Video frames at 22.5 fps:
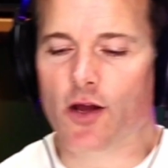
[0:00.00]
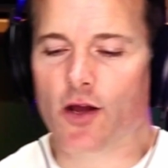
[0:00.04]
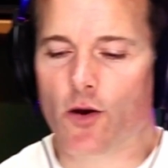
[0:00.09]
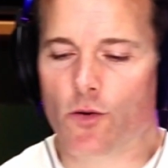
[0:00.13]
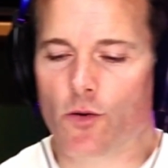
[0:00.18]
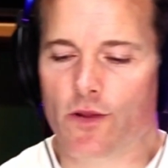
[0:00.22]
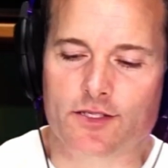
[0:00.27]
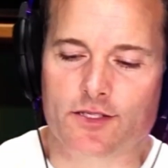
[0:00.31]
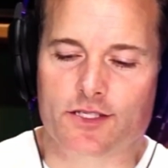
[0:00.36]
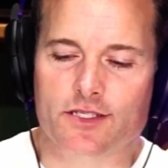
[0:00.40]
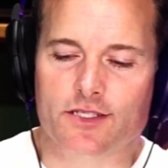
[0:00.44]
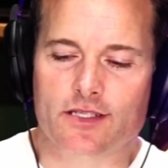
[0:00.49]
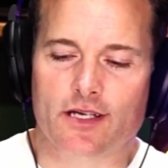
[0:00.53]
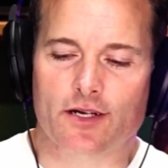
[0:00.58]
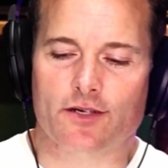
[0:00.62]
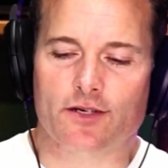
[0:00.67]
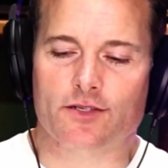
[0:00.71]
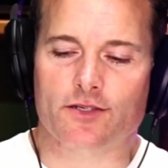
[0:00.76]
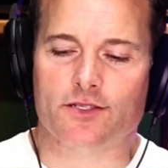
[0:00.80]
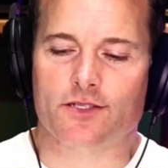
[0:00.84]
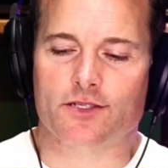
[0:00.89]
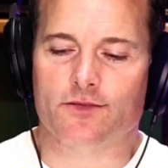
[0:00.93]
that
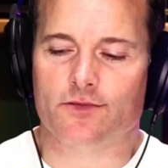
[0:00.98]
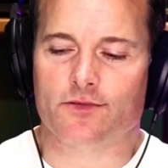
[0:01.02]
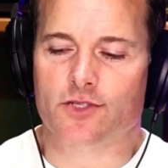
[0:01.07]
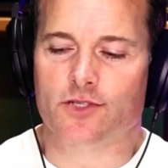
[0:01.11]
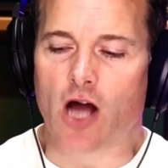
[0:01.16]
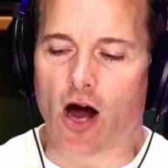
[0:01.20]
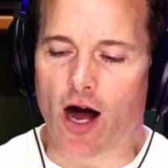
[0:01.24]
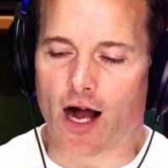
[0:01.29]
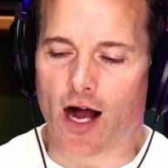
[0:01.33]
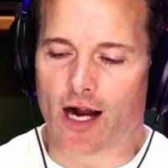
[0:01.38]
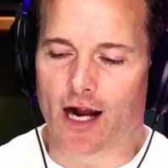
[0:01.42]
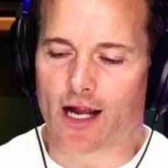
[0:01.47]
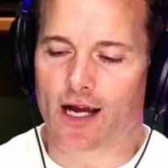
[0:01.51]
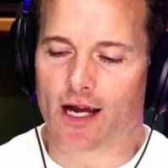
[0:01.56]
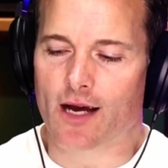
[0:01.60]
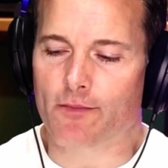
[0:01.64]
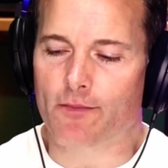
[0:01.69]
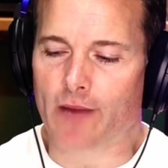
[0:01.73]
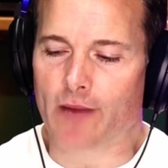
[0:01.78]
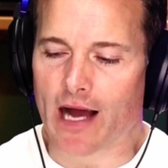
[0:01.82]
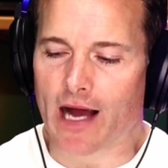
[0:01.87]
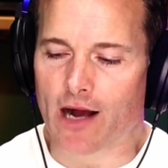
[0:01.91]
there's talk
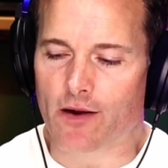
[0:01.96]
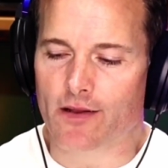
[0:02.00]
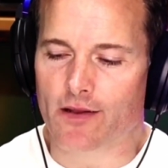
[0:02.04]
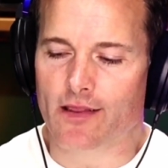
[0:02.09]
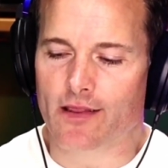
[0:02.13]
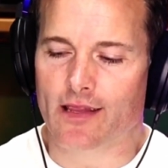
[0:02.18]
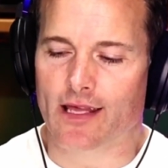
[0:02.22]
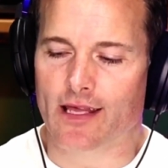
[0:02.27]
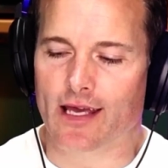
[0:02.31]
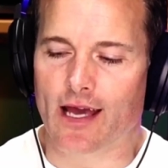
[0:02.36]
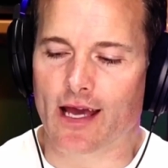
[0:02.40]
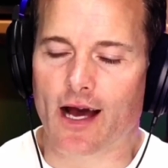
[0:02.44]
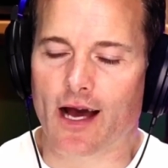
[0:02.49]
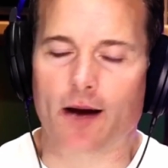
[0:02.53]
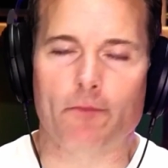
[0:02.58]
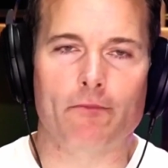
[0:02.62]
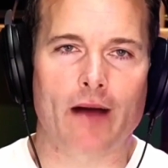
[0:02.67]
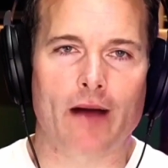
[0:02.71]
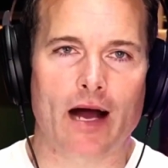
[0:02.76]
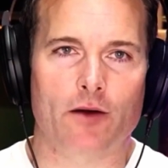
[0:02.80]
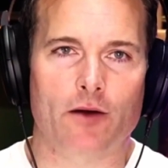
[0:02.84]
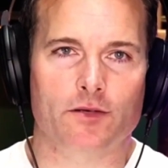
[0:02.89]
about the
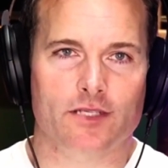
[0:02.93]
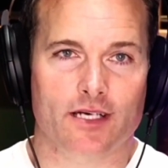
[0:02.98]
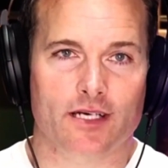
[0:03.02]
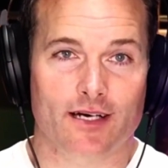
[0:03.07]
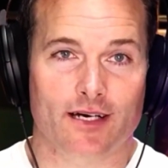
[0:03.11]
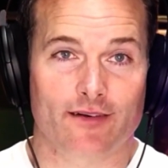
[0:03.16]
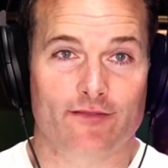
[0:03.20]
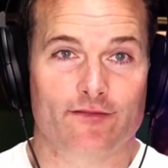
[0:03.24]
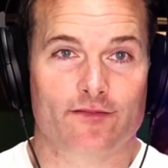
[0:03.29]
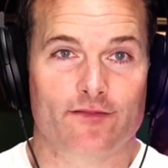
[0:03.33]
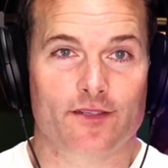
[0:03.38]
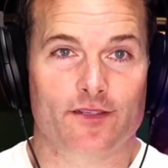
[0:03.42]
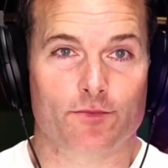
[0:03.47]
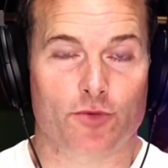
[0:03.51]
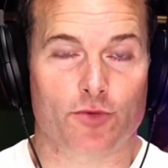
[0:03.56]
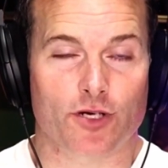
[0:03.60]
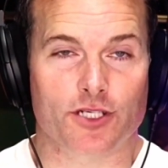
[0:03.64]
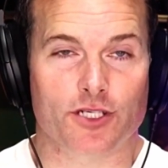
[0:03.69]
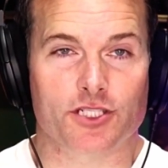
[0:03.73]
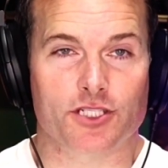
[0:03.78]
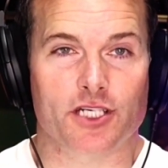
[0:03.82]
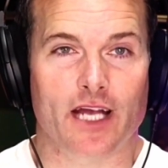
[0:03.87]
amount of
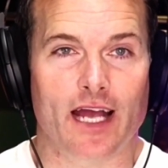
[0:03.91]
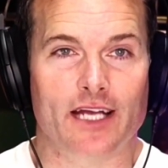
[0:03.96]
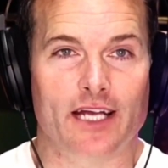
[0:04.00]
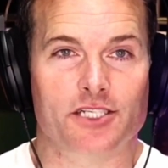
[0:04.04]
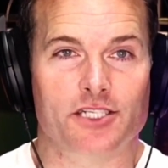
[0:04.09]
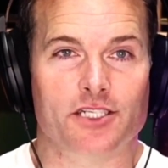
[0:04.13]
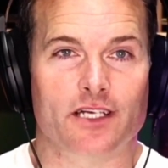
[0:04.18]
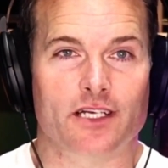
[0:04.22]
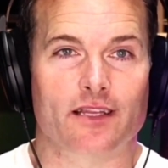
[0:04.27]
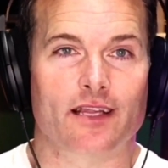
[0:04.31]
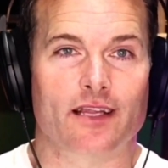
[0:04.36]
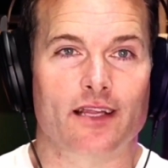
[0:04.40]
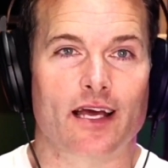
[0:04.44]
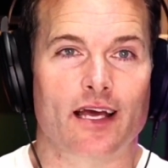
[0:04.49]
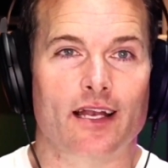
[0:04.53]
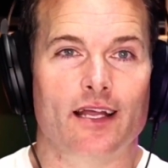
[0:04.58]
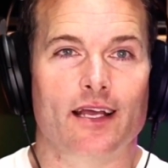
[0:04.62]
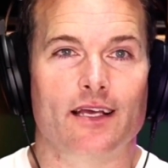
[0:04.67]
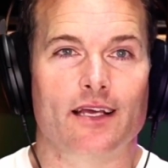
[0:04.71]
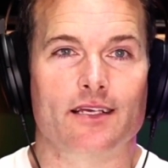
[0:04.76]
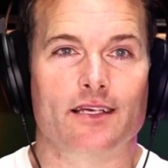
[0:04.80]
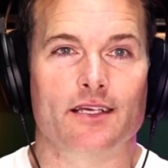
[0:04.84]
depreciation that
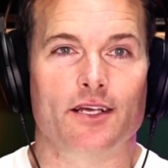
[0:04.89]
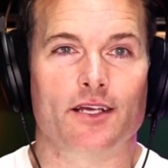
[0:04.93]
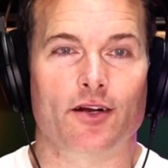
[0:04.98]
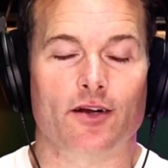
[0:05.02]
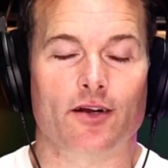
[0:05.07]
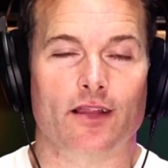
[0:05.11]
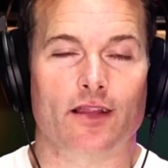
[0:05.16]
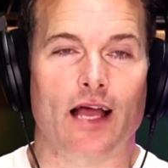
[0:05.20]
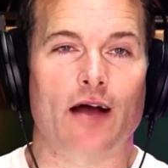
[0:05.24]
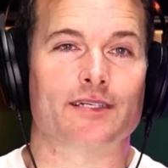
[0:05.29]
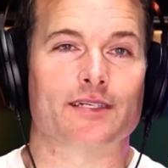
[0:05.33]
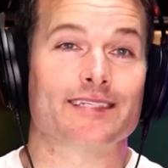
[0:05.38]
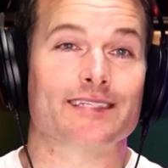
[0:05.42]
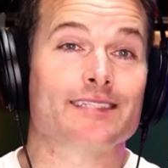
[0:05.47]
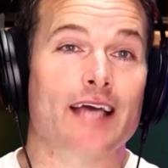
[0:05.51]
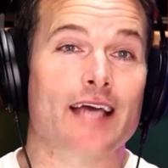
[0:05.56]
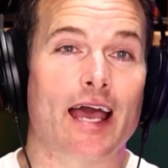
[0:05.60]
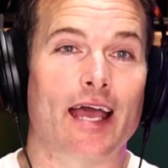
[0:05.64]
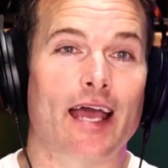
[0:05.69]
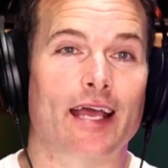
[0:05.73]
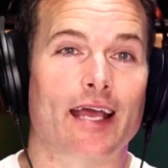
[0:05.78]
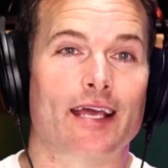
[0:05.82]
you're allowed to
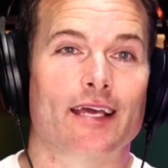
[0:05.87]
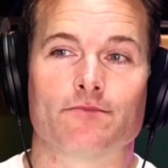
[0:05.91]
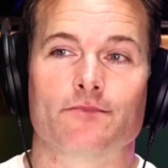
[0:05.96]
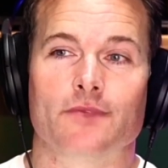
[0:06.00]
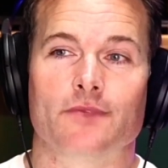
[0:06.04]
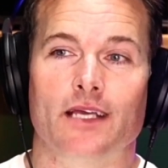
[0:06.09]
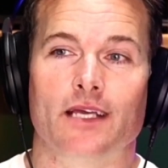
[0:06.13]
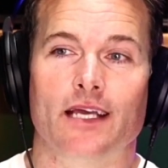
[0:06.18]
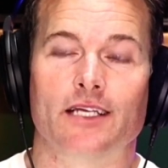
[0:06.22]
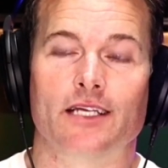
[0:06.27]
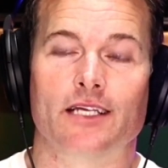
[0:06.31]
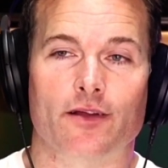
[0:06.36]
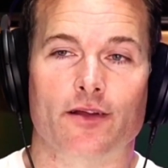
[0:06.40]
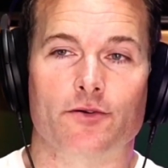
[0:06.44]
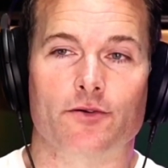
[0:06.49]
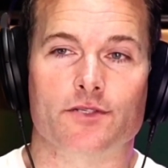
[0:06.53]
take each year.